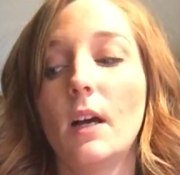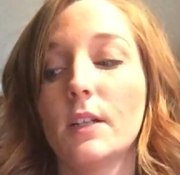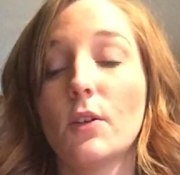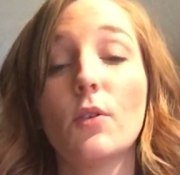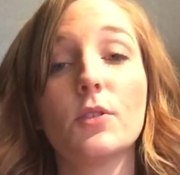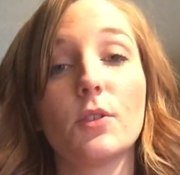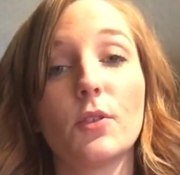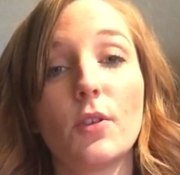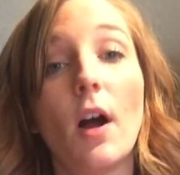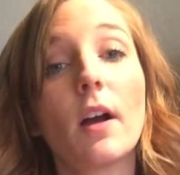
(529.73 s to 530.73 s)
I told you,
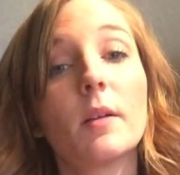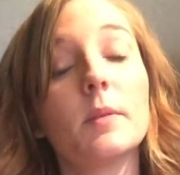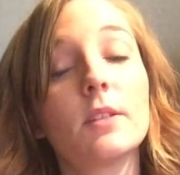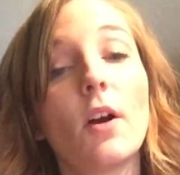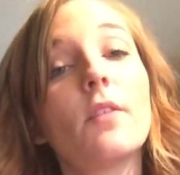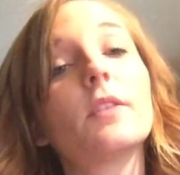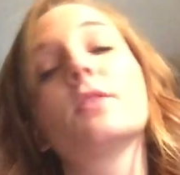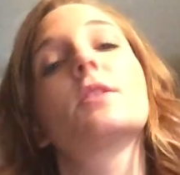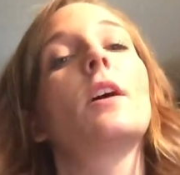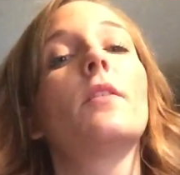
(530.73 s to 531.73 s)
you're not going to be starving
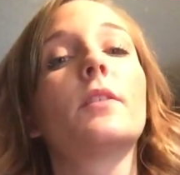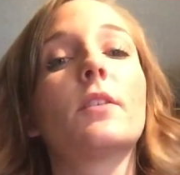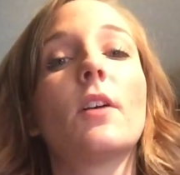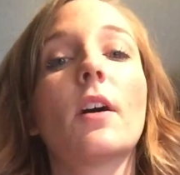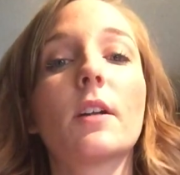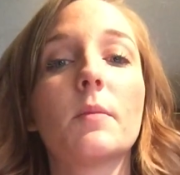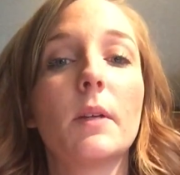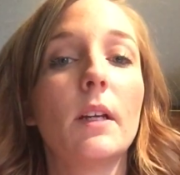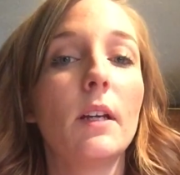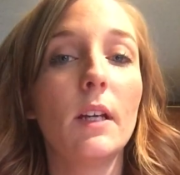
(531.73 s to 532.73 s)
yourself, and you're not going to
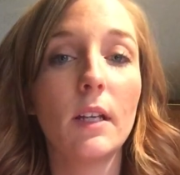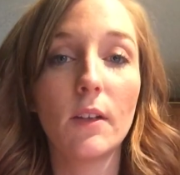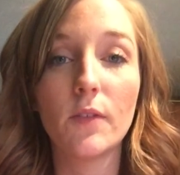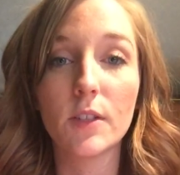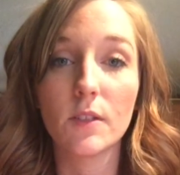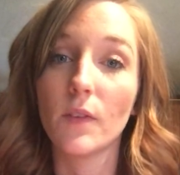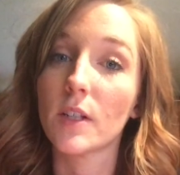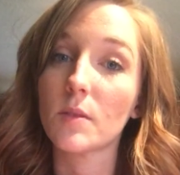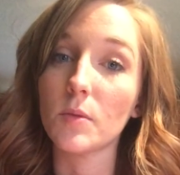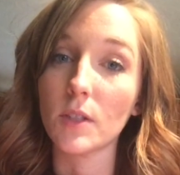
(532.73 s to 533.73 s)
be eating fish and
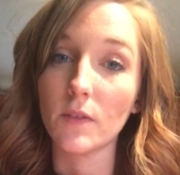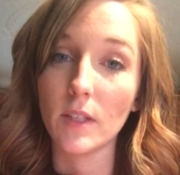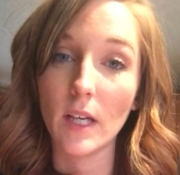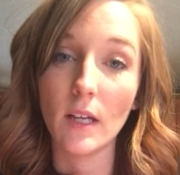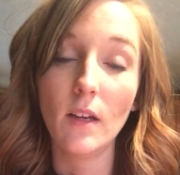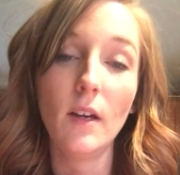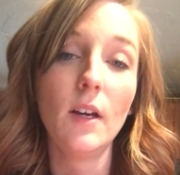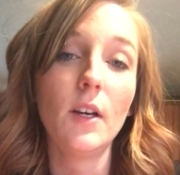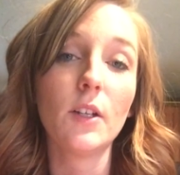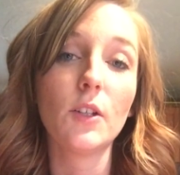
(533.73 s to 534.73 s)
vegetables every day.
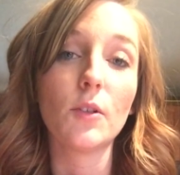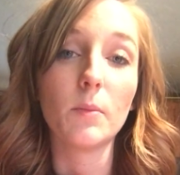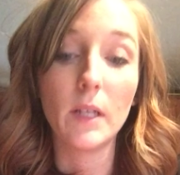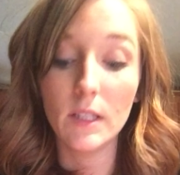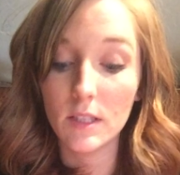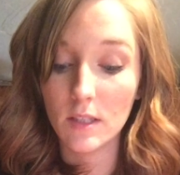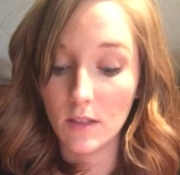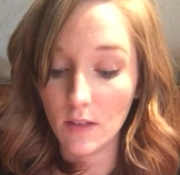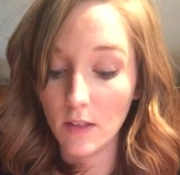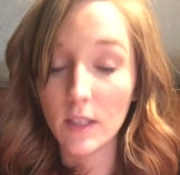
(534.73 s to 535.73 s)
Your meats,
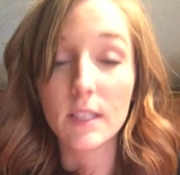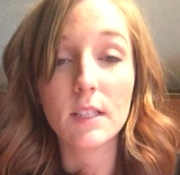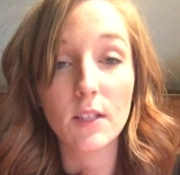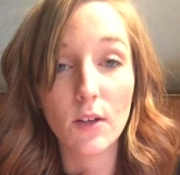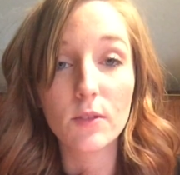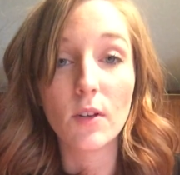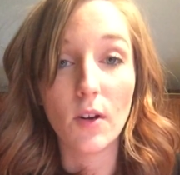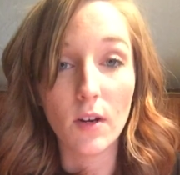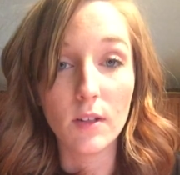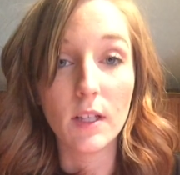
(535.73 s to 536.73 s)
the list goes
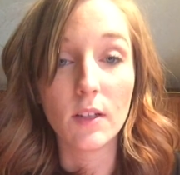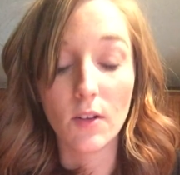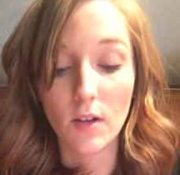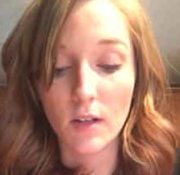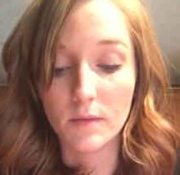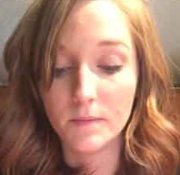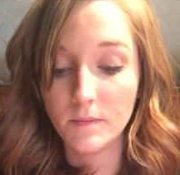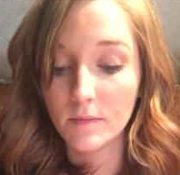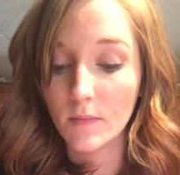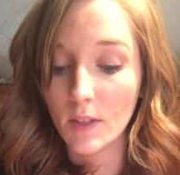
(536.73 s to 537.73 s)
on and on.
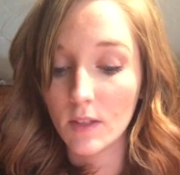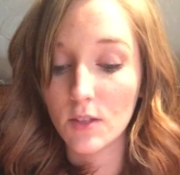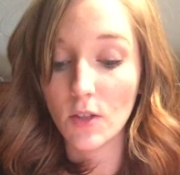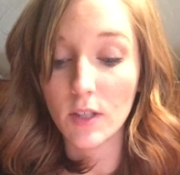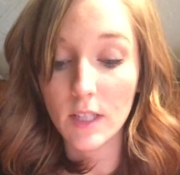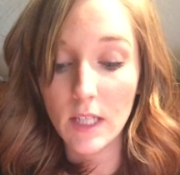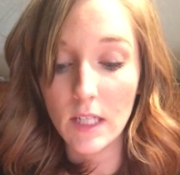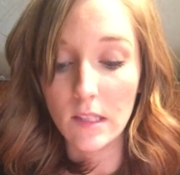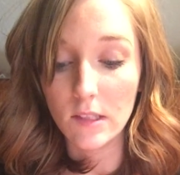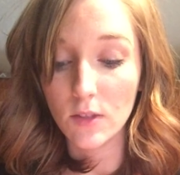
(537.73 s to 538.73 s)

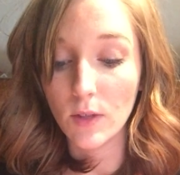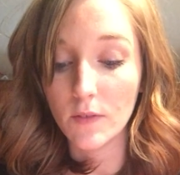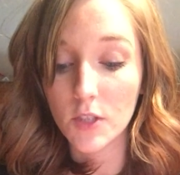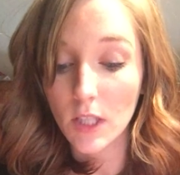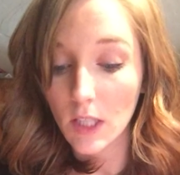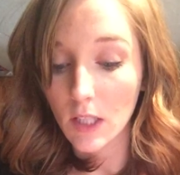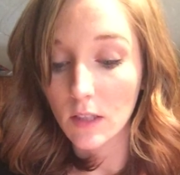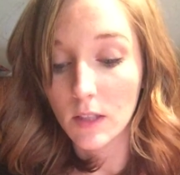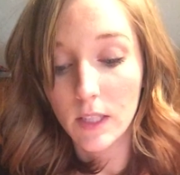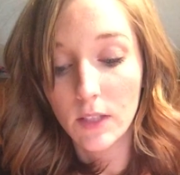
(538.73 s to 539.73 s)
Sardines, you have
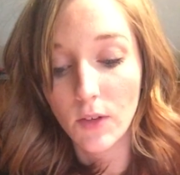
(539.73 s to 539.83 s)
chicken, lean